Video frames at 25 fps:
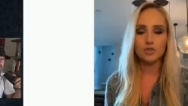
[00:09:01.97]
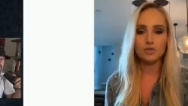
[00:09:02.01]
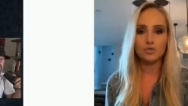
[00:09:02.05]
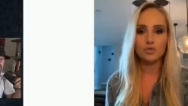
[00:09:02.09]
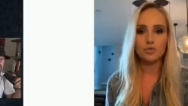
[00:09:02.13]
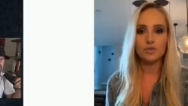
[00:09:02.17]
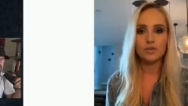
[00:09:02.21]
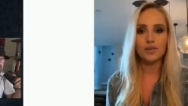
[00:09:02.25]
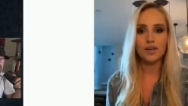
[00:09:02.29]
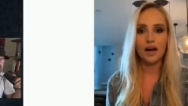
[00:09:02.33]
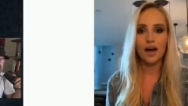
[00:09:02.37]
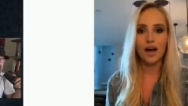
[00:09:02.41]

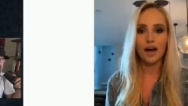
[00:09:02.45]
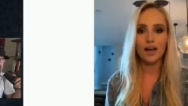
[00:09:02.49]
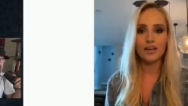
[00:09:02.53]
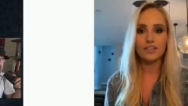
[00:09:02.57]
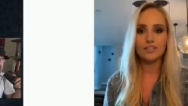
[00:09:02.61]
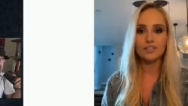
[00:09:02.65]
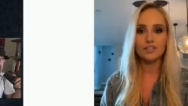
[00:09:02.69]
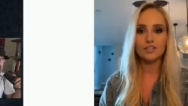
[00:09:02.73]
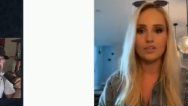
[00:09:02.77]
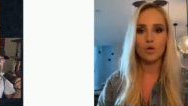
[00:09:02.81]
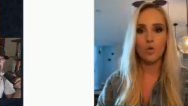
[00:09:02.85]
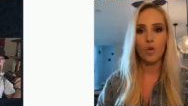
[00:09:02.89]
to
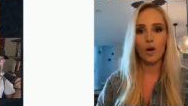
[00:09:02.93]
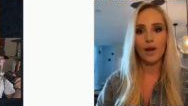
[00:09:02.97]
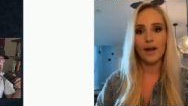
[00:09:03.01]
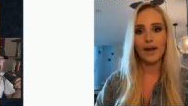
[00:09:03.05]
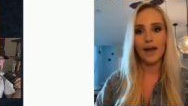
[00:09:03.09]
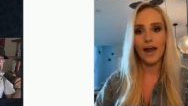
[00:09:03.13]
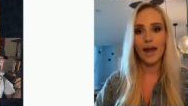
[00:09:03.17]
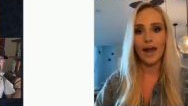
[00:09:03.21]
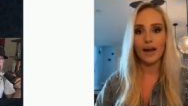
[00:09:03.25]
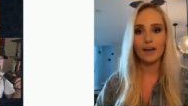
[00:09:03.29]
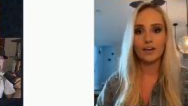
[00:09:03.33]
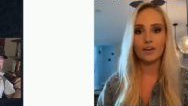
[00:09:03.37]
not
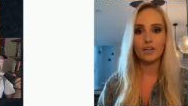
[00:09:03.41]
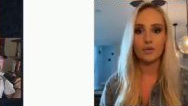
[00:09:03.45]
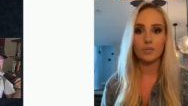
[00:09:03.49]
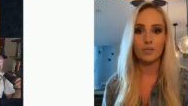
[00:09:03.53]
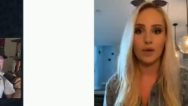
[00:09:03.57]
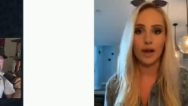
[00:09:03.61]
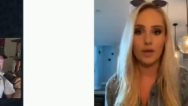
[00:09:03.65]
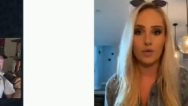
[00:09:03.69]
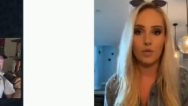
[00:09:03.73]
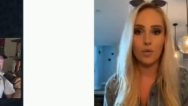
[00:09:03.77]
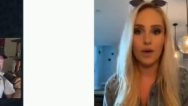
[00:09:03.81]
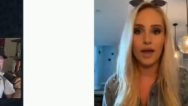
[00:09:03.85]
quite
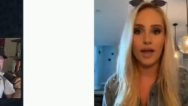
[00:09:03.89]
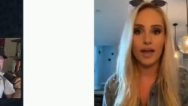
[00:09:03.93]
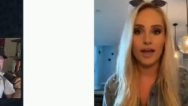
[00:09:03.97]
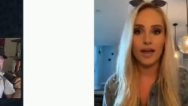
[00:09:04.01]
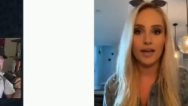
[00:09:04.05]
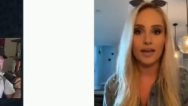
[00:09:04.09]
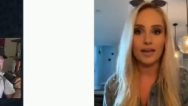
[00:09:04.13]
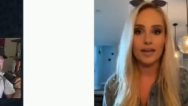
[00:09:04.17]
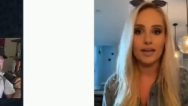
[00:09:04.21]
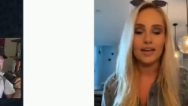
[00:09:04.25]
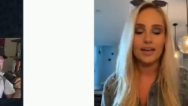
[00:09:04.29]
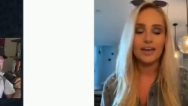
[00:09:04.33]
act the right
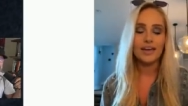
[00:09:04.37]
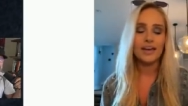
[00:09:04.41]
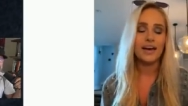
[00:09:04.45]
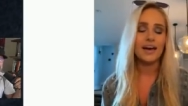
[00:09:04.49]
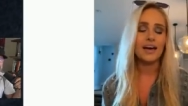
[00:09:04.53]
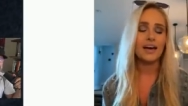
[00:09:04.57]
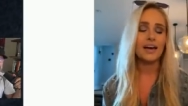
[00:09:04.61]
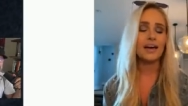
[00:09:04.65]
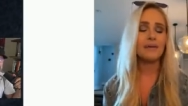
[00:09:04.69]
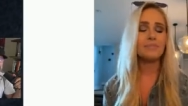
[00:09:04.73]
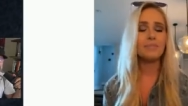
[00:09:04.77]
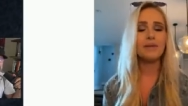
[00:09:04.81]
way.
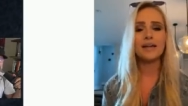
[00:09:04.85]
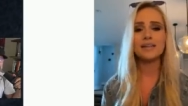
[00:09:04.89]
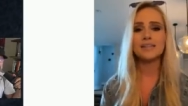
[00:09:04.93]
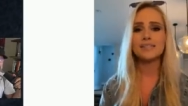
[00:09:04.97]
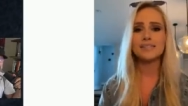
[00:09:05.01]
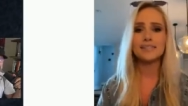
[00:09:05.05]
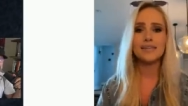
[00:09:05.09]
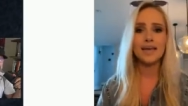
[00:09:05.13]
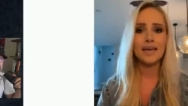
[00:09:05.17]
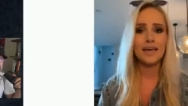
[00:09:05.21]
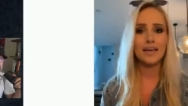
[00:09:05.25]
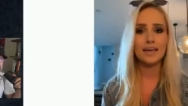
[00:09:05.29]
And I'm
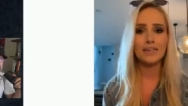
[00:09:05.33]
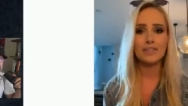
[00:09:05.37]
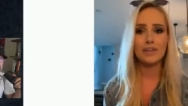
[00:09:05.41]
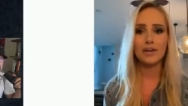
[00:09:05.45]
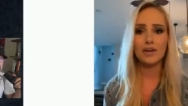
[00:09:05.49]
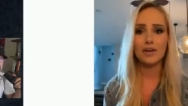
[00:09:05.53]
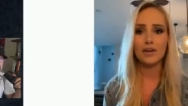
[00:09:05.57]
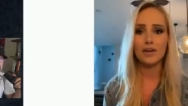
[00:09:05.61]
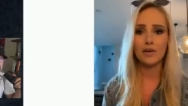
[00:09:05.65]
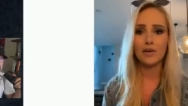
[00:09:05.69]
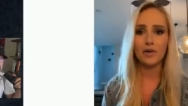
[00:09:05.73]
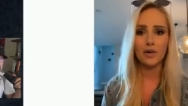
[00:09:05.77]
not saying
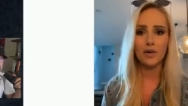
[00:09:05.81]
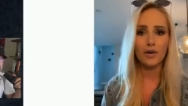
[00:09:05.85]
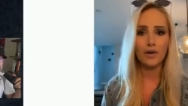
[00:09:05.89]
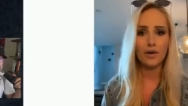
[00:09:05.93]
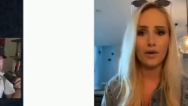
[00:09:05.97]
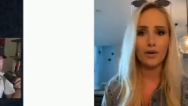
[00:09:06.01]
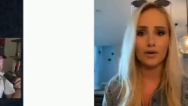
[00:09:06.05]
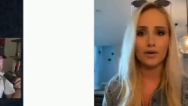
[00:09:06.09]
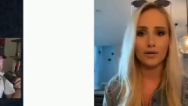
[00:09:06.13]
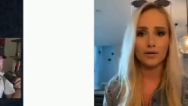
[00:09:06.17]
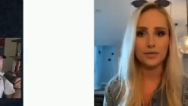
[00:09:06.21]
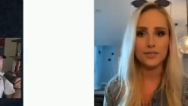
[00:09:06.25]
that
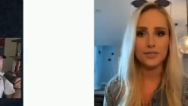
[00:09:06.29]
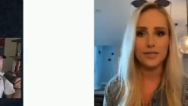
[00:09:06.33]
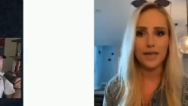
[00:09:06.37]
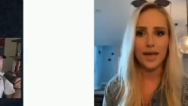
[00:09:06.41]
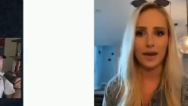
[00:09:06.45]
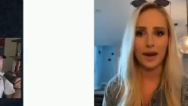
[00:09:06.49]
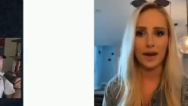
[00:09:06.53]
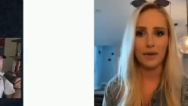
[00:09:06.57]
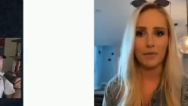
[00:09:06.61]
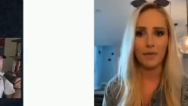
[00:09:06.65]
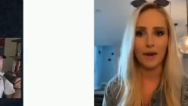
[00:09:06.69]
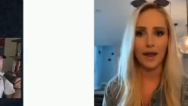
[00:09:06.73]
girls
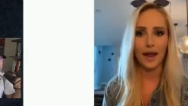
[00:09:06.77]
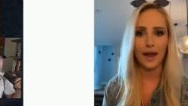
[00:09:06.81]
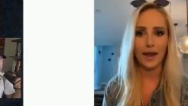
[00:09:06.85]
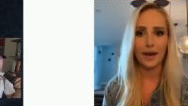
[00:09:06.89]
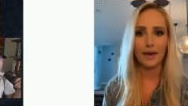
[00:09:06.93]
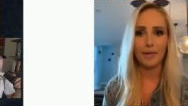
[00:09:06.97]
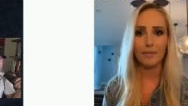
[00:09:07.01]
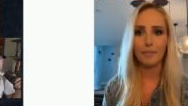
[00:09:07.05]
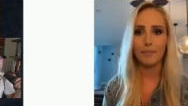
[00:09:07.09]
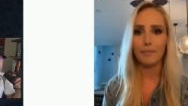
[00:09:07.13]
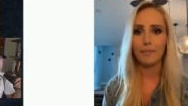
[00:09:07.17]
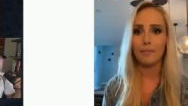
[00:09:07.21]
act the right
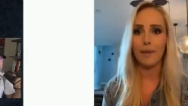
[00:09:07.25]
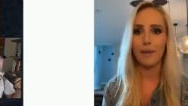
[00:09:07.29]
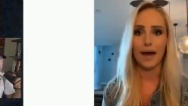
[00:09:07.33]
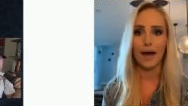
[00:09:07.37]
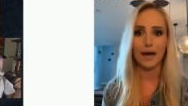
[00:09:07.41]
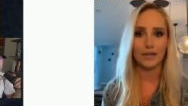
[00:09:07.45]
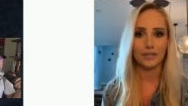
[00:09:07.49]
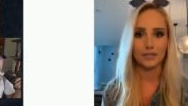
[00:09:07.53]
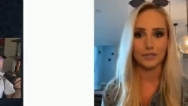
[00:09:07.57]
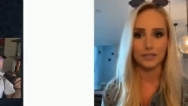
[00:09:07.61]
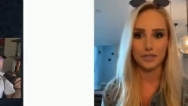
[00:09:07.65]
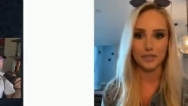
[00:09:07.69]
way,
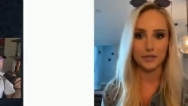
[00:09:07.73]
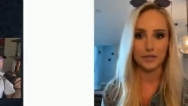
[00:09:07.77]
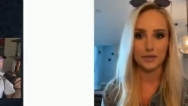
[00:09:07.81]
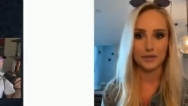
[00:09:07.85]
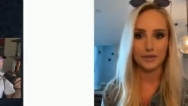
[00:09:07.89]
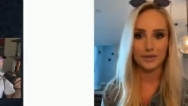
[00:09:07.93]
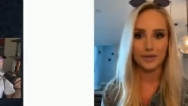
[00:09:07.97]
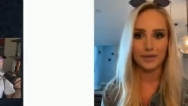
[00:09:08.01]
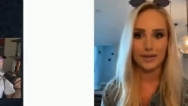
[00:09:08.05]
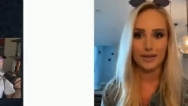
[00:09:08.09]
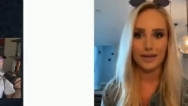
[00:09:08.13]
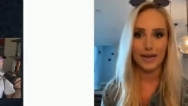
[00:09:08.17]
mind
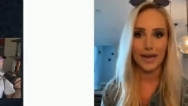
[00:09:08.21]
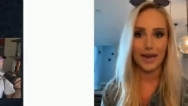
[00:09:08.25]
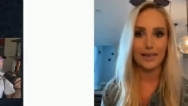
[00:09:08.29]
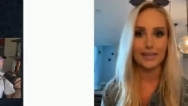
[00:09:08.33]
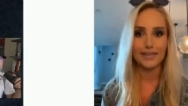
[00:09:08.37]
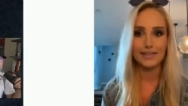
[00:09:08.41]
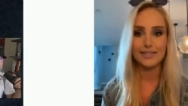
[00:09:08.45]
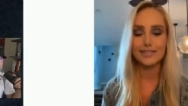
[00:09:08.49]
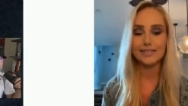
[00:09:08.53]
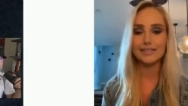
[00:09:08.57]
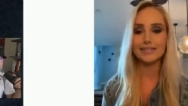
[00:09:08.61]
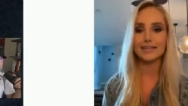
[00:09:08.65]
you.
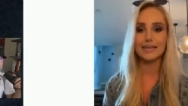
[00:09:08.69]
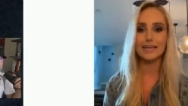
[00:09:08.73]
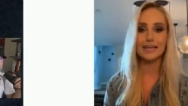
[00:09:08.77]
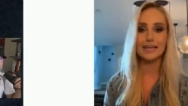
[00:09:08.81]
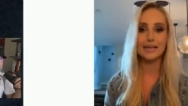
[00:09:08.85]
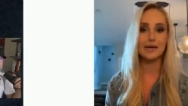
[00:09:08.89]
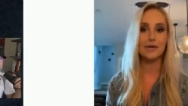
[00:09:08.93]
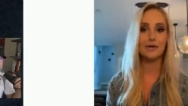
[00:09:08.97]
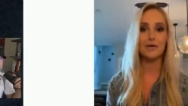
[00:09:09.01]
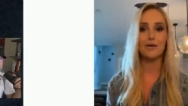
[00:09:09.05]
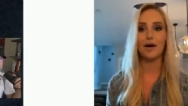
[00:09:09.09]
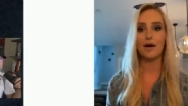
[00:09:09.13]
Okay, this is an
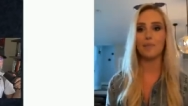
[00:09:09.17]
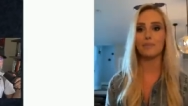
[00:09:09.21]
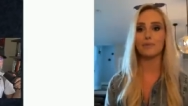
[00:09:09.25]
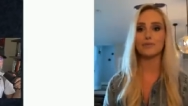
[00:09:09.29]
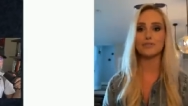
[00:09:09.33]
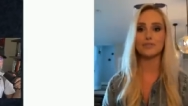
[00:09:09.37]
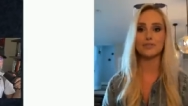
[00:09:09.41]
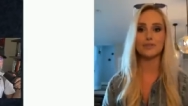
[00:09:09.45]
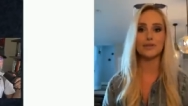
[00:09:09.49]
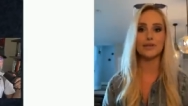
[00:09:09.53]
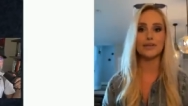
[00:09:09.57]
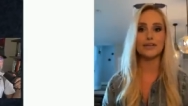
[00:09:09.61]
equal
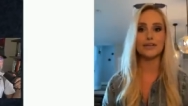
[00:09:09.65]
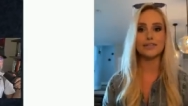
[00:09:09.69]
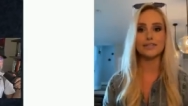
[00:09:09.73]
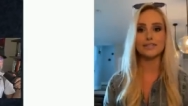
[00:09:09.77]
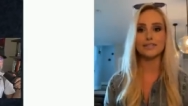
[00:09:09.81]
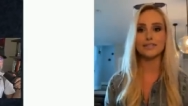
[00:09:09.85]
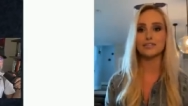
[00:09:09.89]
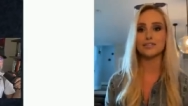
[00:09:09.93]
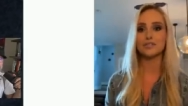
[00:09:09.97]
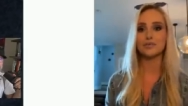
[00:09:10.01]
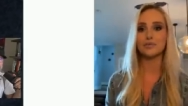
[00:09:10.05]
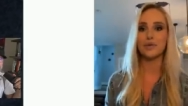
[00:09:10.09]
opportunity
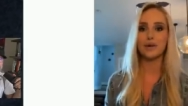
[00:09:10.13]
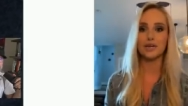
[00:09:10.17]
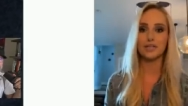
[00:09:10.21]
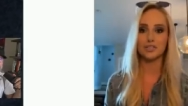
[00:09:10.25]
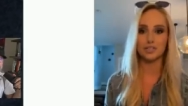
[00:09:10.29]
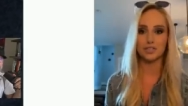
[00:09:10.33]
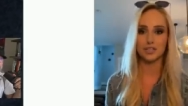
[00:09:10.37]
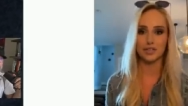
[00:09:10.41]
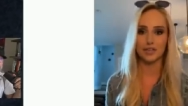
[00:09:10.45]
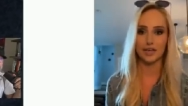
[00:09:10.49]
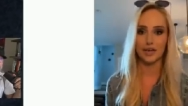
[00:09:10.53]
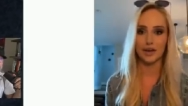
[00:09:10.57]

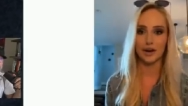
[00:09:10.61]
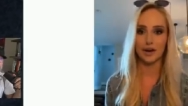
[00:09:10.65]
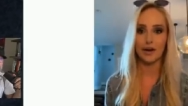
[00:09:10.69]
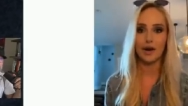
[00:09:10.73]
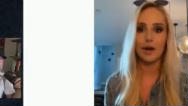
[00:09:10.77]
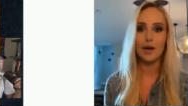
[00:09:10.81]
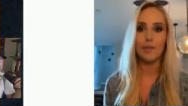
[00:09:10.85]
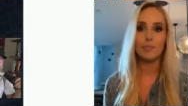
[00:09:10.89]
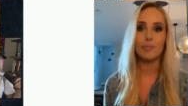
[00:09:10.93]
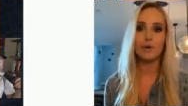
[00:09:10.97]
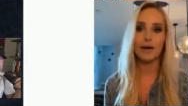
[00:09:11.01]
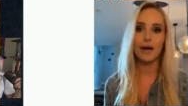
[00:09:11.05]
situation
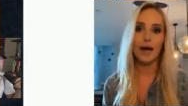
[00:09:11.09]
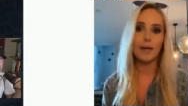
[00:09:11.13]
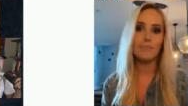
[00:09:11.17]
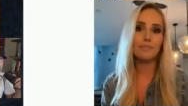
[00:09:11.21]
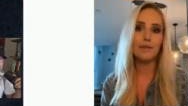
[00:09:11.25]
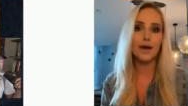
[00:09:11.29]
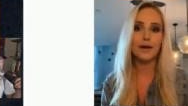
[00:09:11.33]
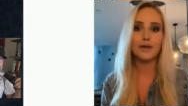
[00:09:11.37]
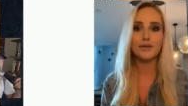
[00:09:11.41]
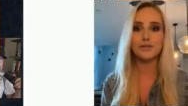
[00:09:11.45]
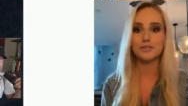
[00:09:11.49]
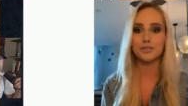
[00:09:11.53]
here, but
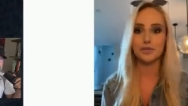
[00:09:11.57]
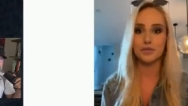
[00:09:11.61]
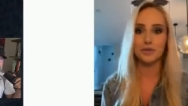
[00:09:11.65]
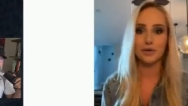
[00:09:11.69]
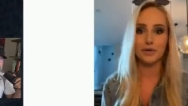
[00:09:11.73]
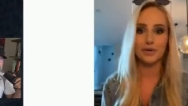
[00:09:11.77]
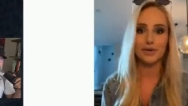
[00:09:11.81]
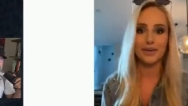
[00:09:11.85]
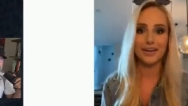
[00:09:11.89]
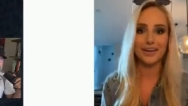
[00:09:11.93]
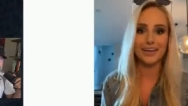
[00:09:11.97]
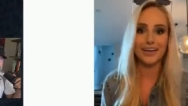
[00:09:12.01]
I'm not a
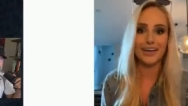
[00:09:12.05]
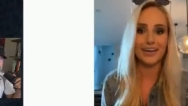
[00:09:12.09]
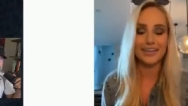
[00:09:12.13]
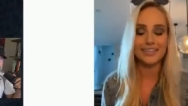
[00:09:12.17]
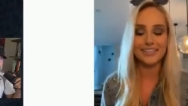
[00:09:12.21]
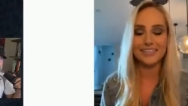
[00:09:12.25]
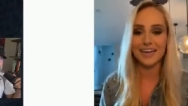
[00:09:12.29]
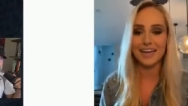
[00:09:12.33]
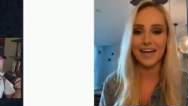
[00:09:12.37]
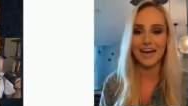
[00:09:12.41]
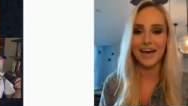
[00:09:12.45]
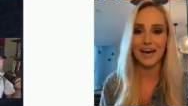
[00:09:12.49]
dude, in
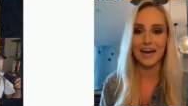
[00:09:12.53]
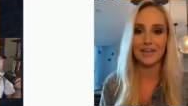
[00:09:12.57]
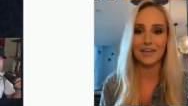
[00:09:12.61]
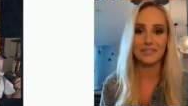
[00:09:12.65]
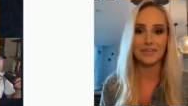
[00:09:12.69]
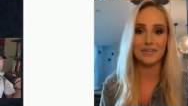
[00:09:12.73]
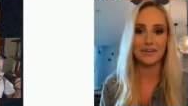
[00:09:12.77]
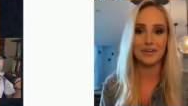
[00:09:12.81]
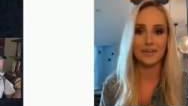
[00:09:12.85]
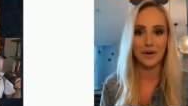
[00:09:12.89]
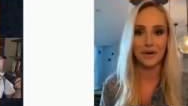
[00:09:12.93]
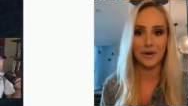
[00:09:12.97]
case you
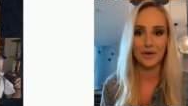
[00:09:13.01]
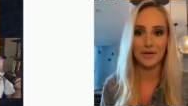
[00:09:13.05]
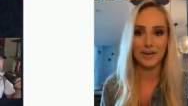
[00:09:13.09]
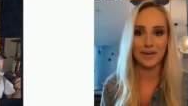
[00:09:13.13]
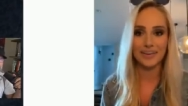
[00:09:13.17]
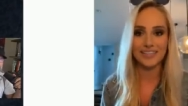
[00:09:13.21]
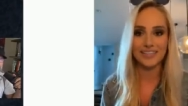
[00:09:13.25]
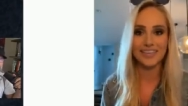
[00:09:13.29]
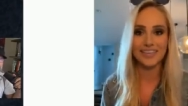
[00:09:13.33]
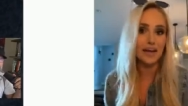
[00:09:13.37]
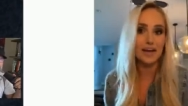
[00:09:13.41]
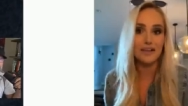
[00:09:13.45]
haven't noticed.
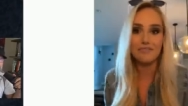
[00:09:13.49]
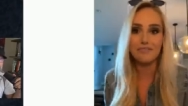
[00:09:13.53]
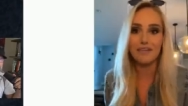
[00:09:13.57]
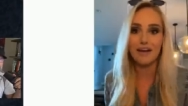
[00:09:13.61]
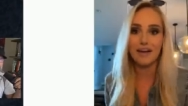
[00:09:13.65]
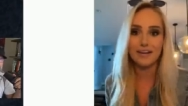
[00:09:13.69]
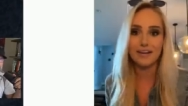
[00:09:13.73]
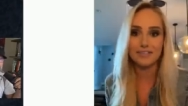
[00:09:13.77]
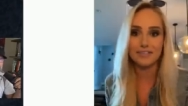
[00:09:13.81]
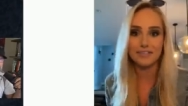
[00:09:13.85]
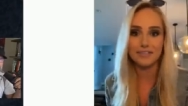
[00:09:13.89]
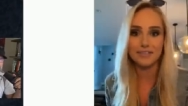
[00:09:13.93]
I don't
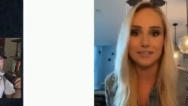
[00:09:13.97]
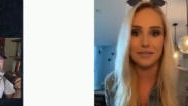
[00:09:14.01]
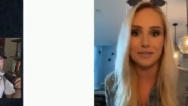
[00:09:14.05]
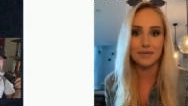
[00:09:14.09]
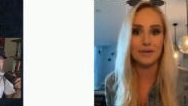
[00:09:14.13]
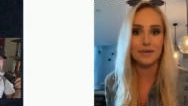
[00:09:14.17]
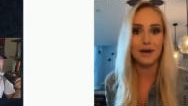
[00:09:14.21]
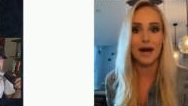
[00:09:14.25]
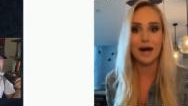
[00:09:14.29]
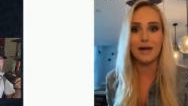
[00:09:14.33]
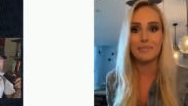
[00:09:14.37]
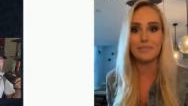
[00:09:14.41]
identify as a
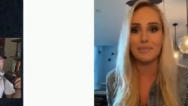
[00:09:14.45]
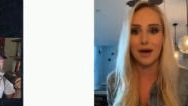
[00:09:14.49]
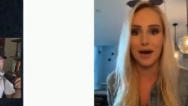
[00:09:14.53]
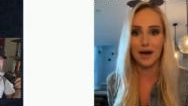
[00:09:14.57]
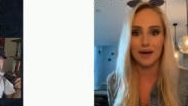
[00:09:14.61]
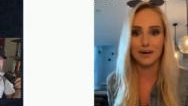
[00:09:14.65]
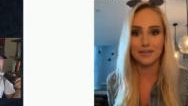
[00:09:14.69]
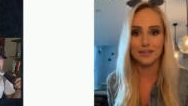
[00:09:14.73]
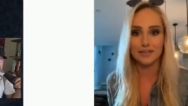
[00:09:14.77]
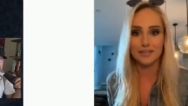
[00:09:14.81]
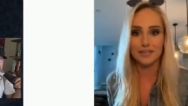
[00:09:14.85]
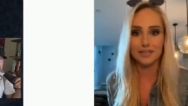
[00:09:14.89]
dude. I'm
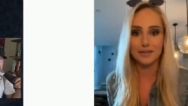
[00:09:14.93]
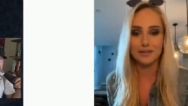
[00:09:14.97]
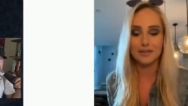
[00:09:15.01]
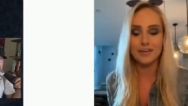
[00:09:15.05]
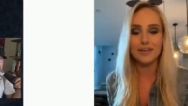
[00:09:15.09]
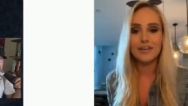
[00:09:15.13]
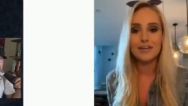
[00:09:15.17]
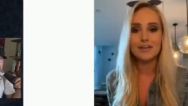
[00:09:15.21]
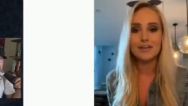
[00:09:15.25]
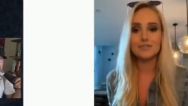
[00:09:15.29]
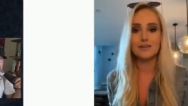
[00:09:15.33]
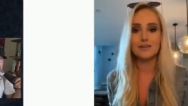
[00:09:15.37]
not a dude.